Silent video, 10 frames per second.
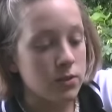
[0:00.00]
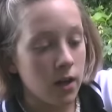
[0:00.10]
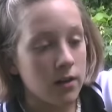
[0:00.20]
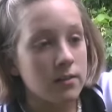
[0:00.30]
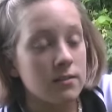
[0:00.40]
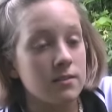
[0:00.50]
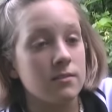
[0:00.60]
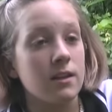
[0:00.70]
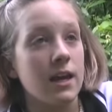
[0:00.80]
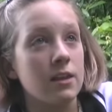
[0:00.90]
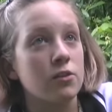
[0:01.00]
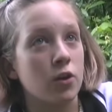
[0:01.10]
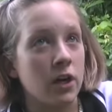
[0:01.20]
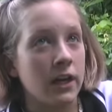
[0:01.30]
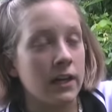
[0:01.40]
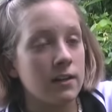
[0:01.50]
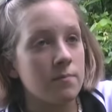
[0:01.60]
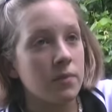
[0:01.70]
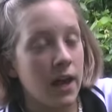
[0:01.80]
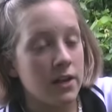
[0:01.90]
started in eighth grade
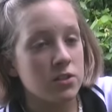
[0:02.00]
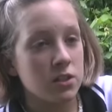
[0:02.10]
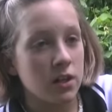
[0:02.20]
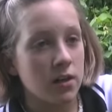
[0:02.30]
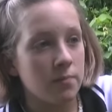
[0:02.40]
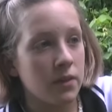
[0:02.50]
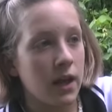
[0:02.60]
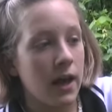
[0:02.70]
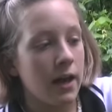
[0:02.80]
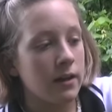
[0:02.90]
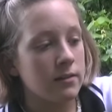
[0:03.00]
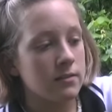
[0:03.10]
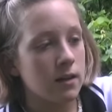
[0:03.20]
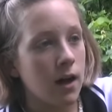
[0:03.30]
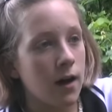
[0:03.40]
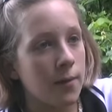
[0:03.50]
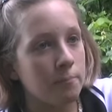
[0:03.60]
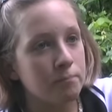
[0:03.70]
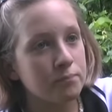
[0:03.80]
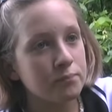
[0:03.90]
last year,
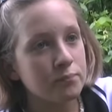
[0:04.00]
and